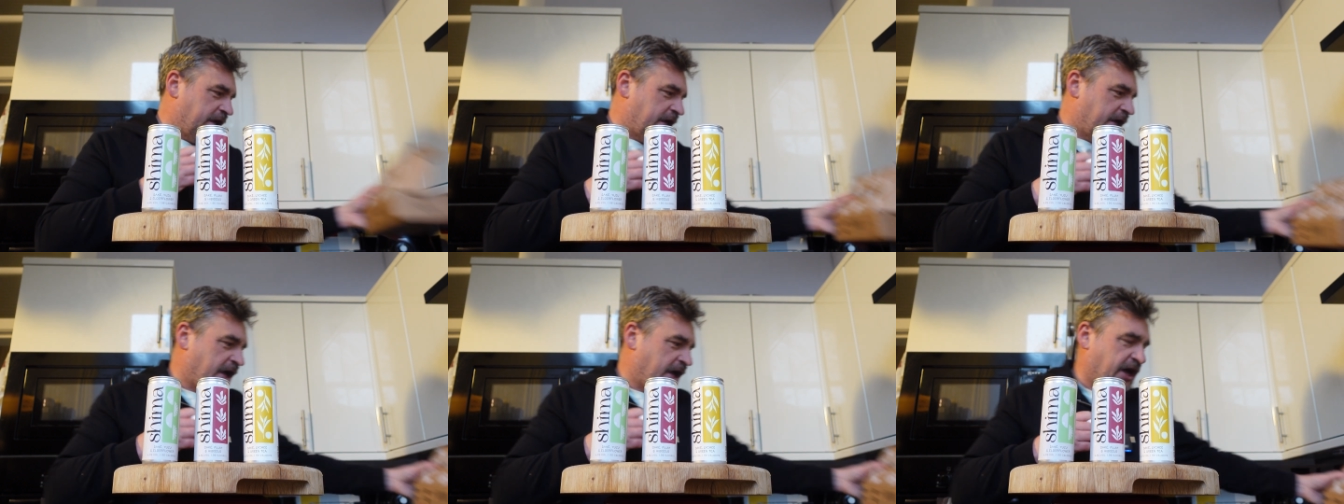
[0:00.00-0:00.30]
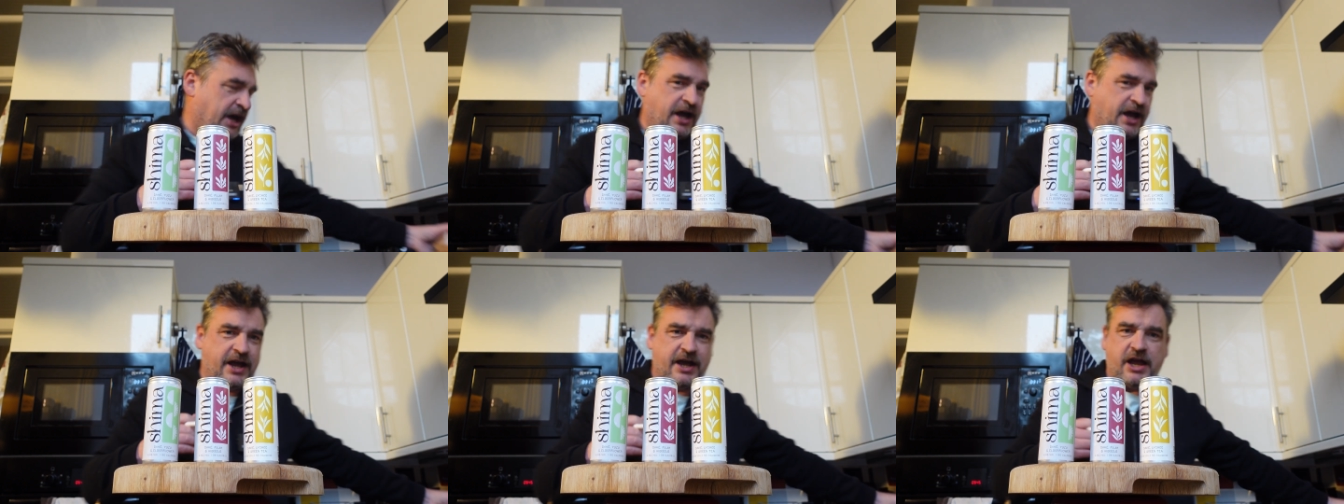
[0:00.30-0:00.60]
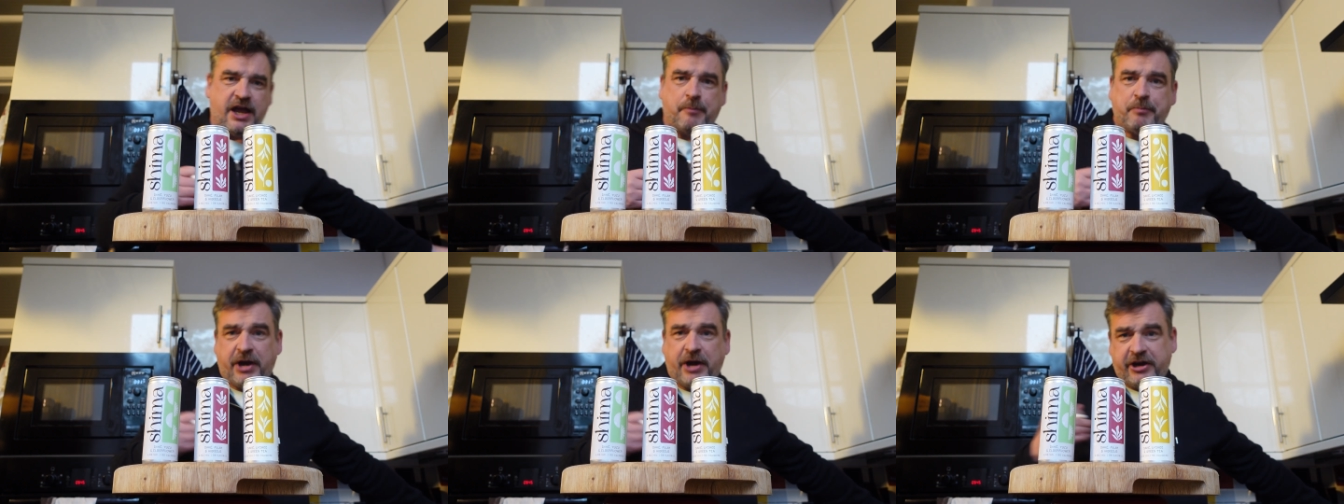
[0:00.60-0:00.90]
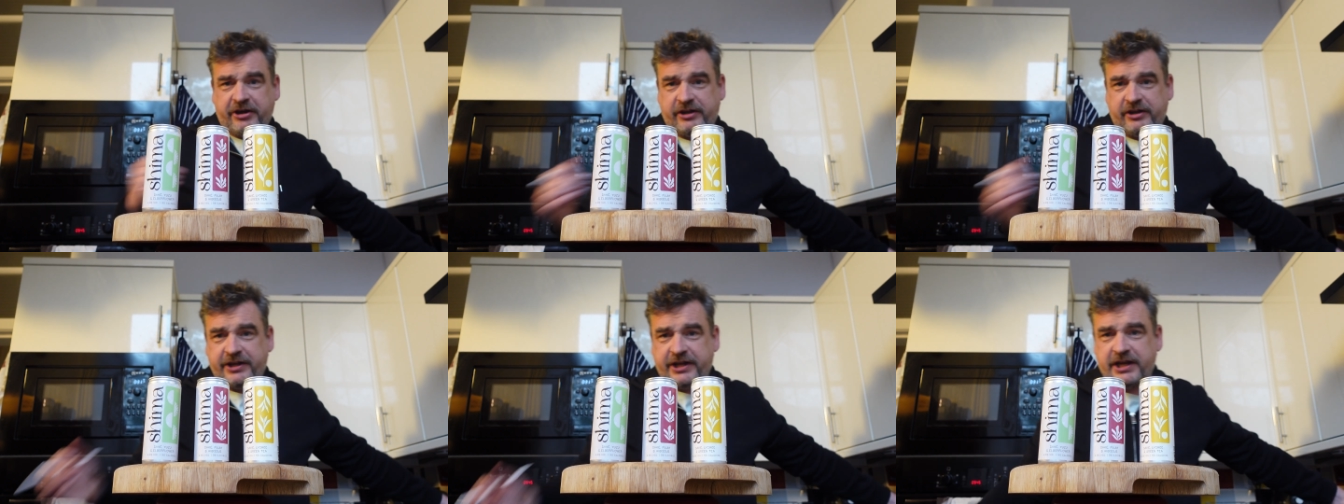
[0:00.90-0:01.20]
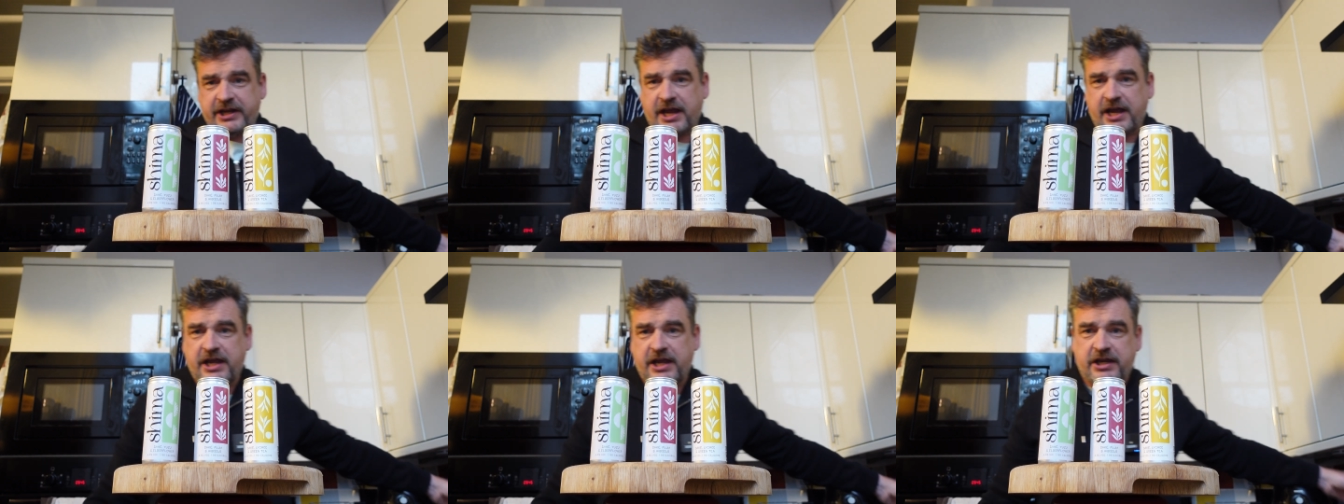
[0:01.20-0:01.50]

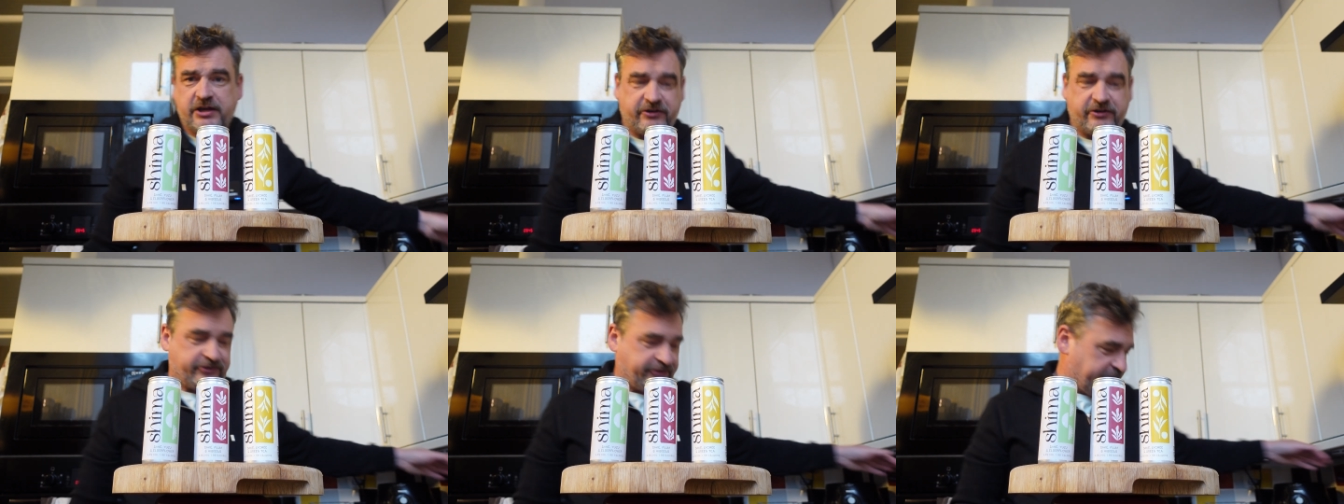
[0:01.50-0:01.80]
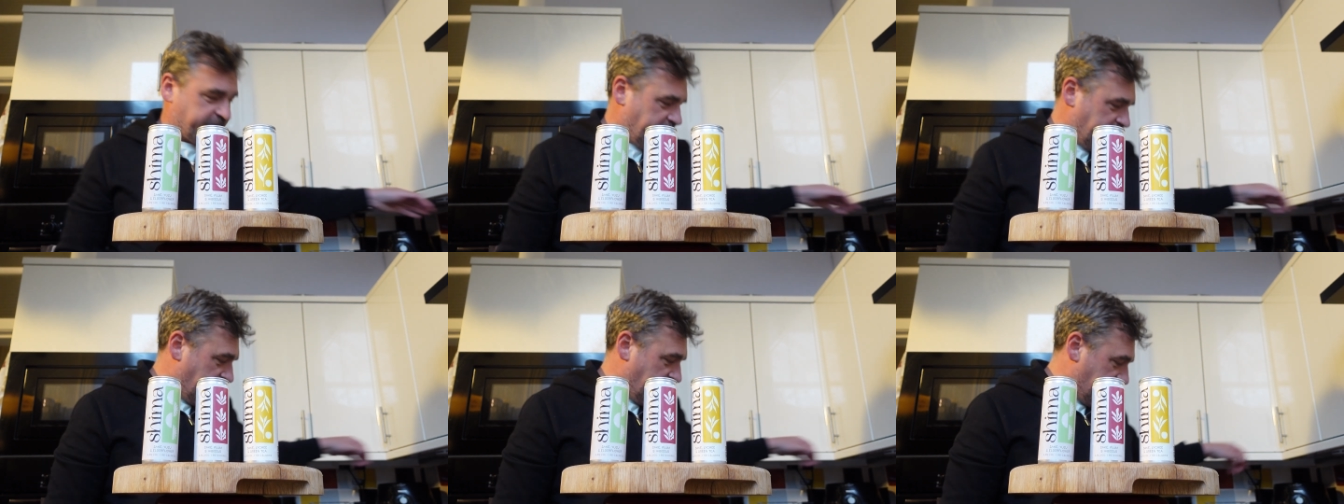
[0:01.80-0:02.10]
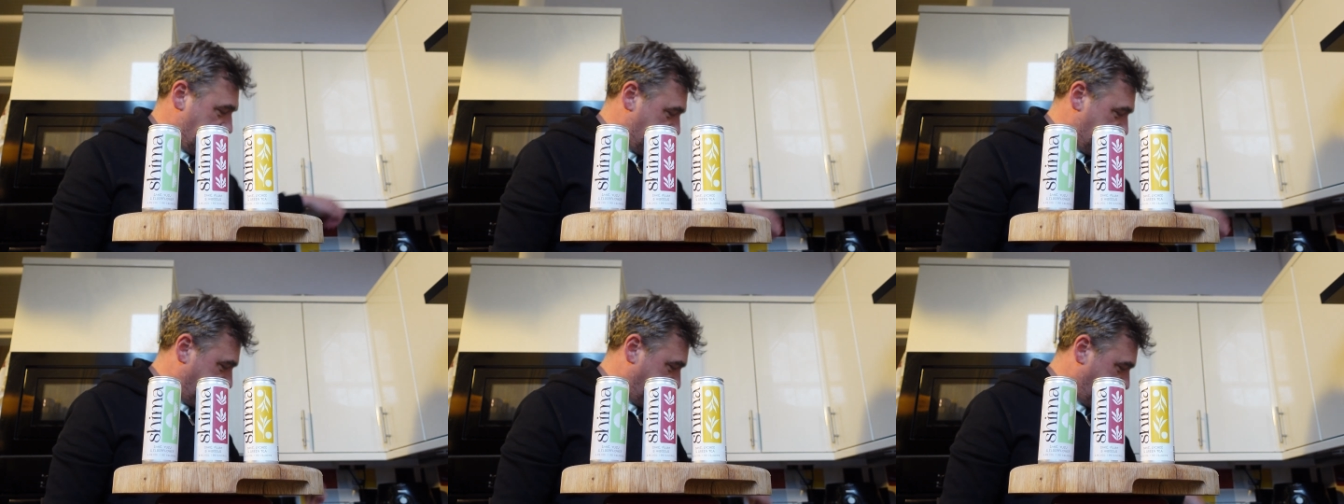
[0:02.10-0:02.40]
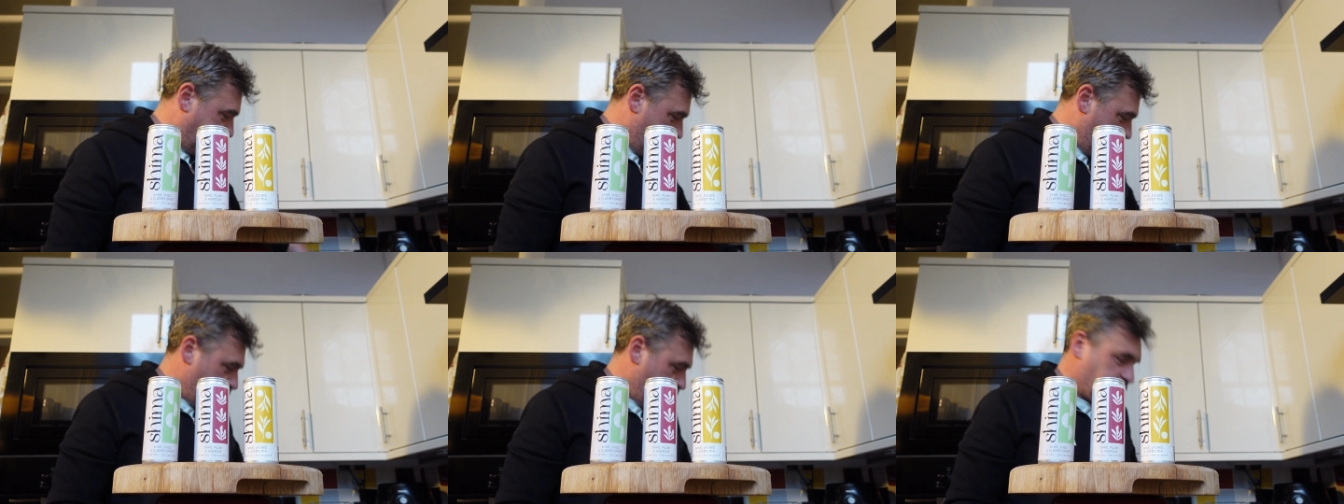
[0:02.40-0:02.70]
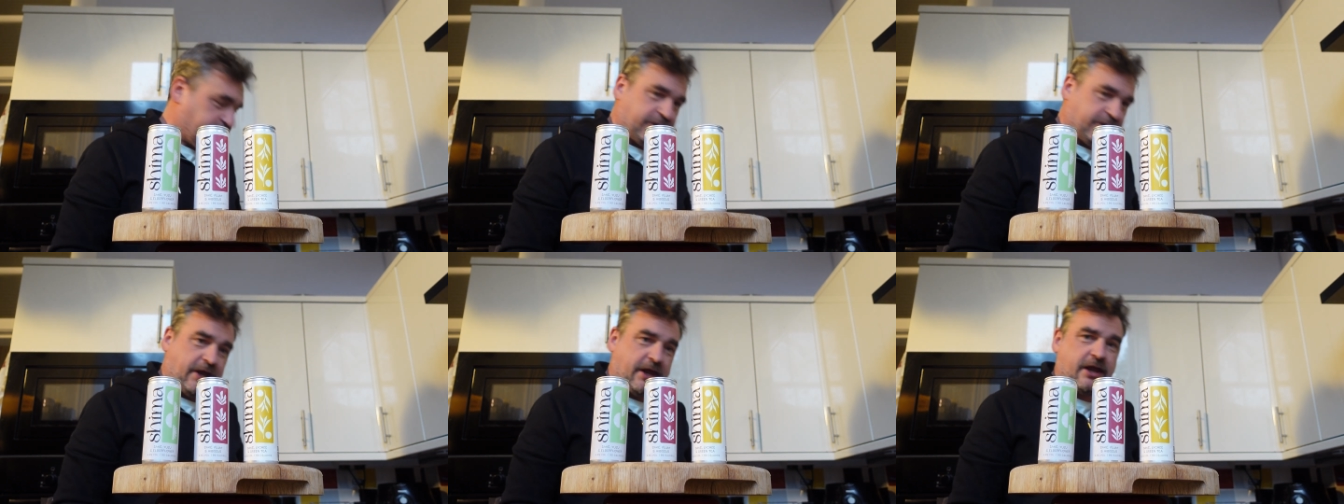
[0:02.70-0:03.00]
Apparently it's a
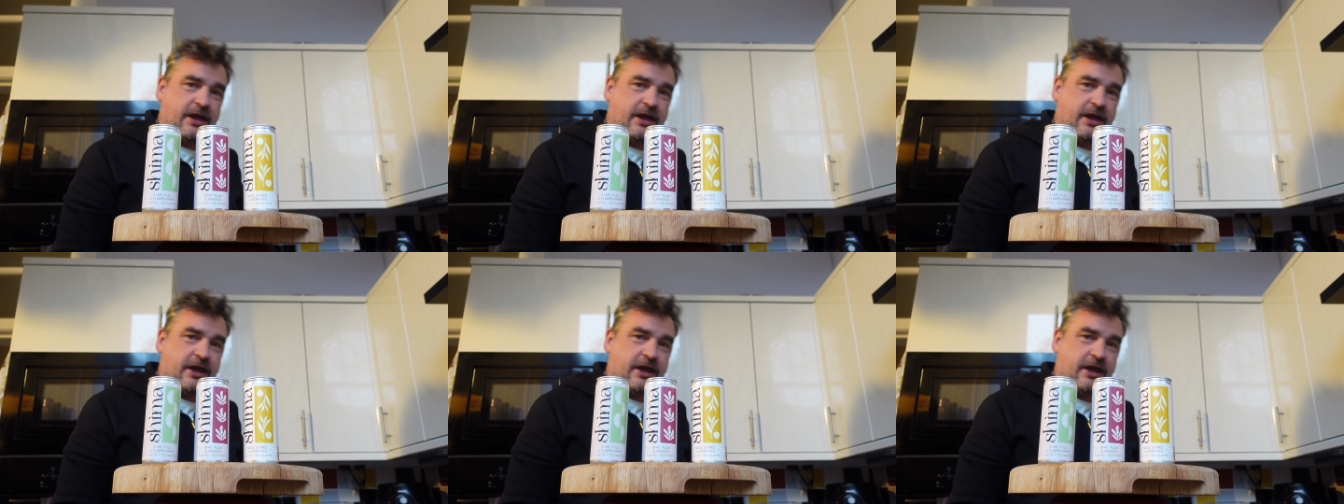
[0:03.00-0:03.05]
fruit,